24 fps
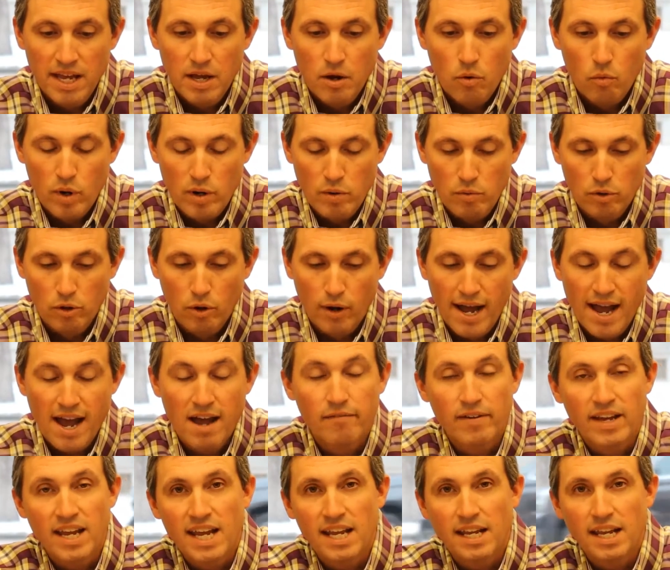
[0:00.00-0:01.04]
We will
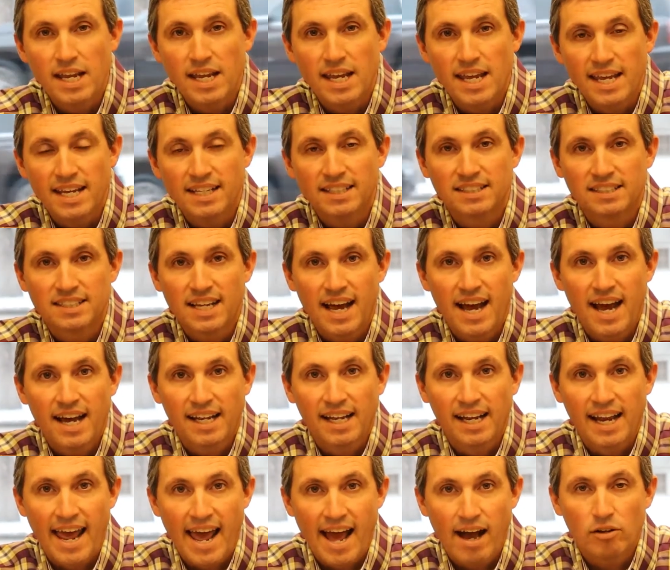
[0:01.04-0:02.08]
have eating inside
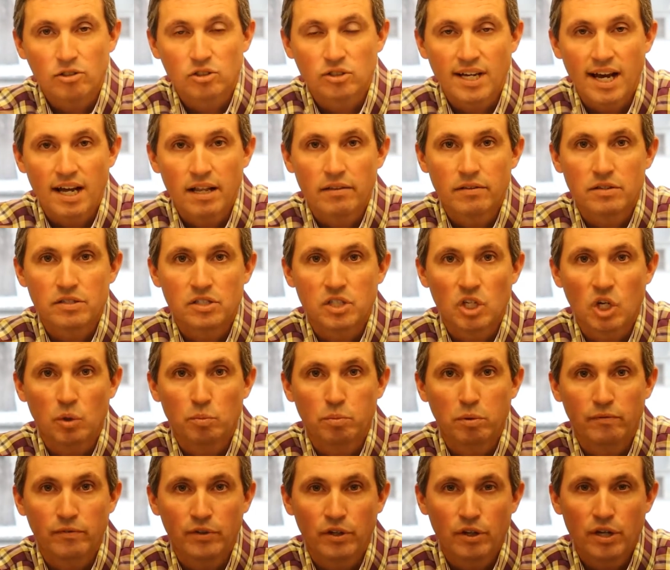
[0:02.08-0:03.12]
and outside of the sale
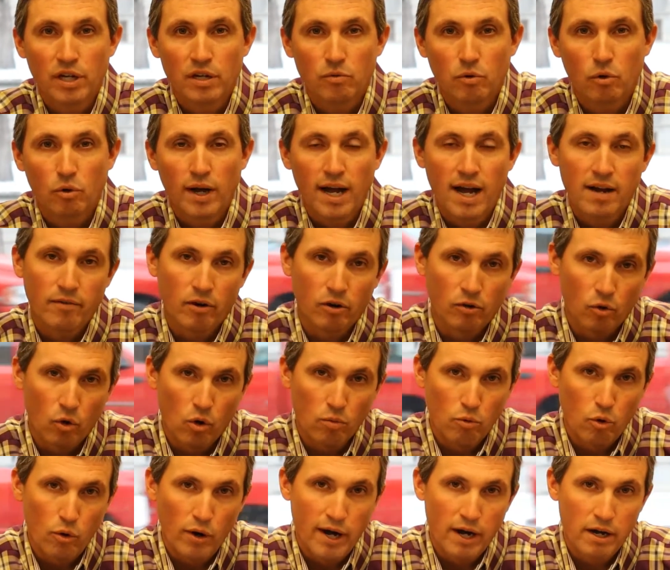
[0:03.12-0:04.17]
pavilion. We'll have our
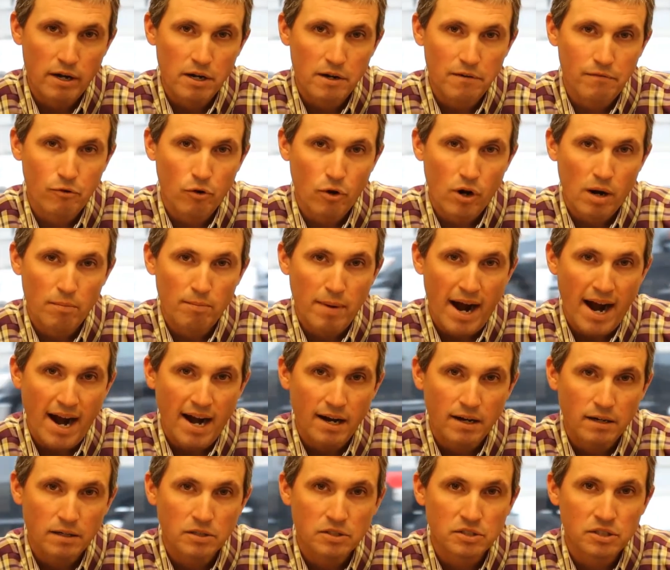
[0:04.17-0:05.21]
normal area for our
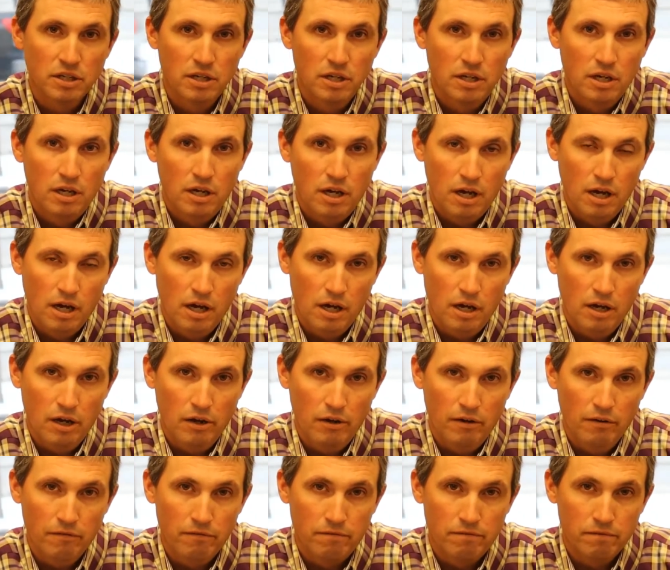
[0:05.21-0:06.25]
buyers
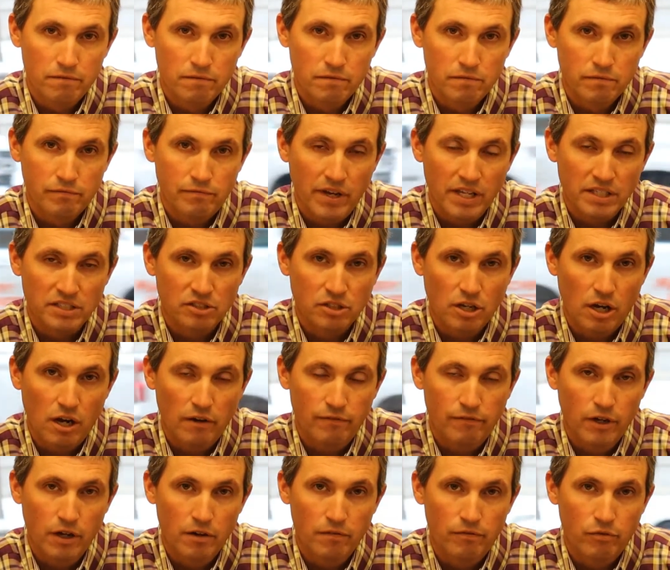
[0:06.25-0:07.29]
fenced
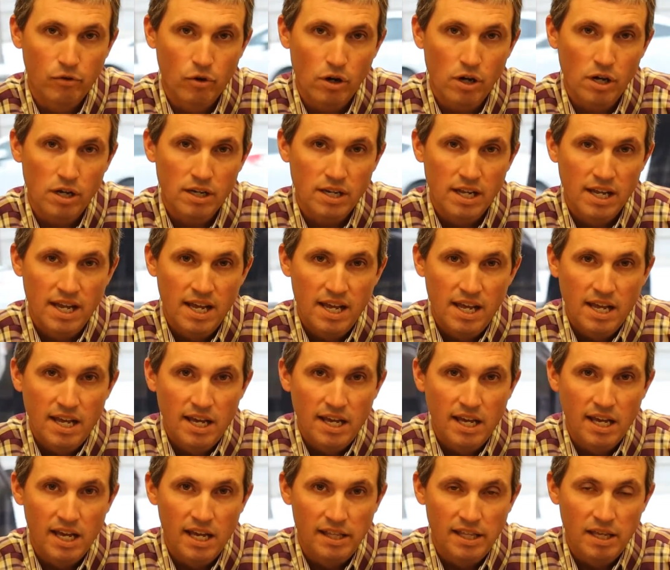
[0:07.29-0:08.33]
off up front.
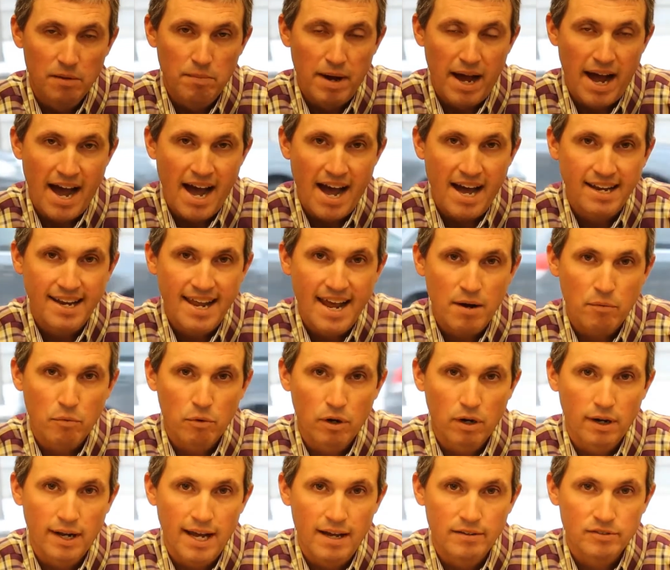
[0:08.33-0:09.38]
And then behind that, we're
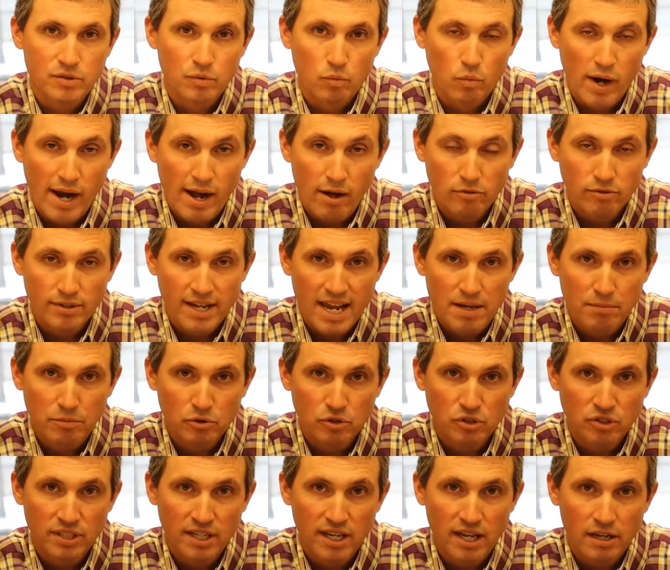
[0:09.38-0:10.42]
going to have some round
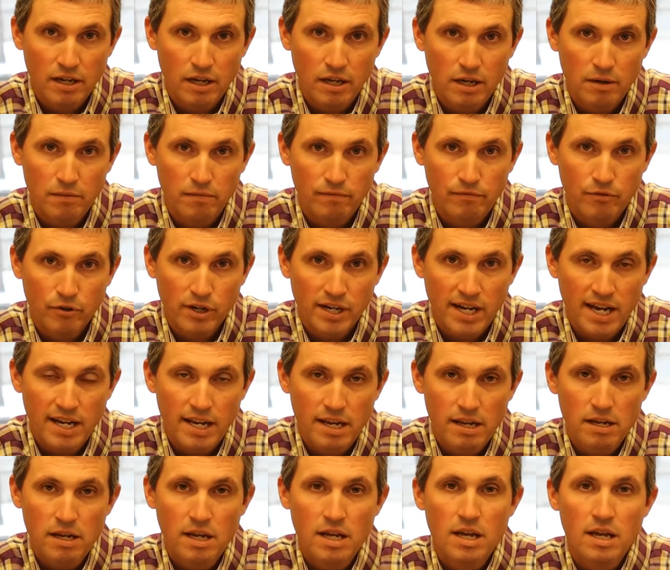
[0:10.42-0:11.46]
tables set up for
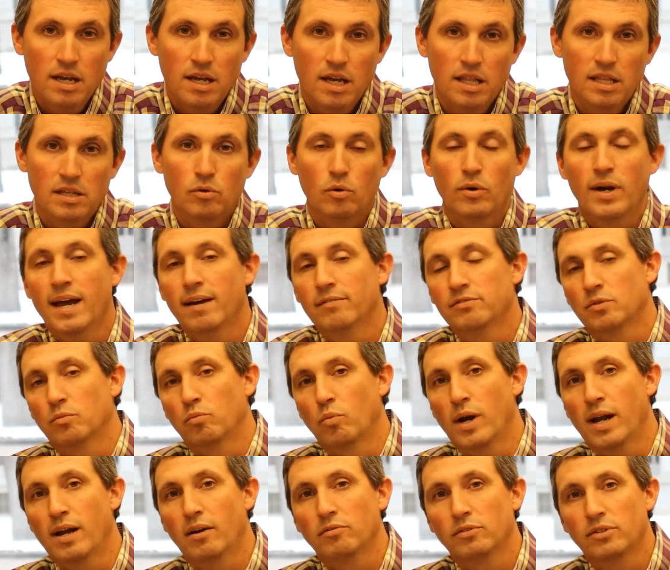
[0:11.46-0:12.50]
eating. And then we'll have some
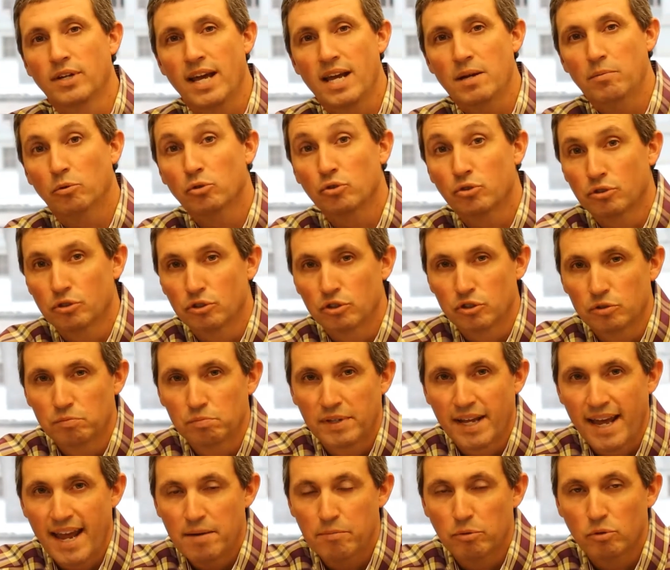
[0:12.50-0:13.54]
round tables or some
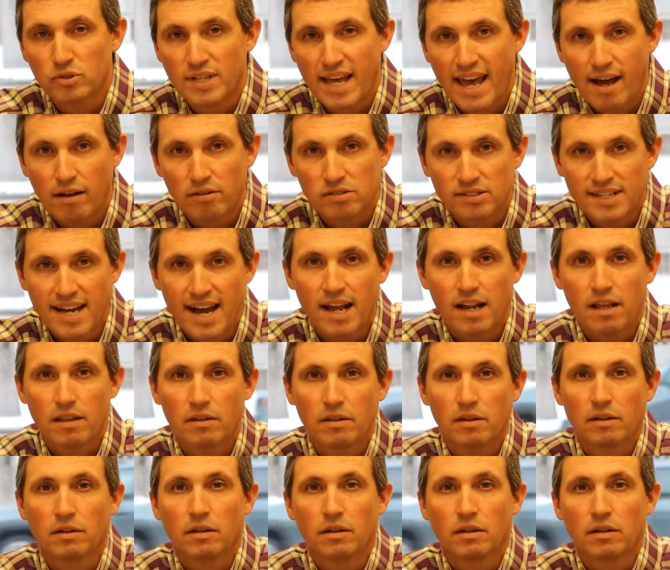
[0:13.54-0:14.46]
tables outside of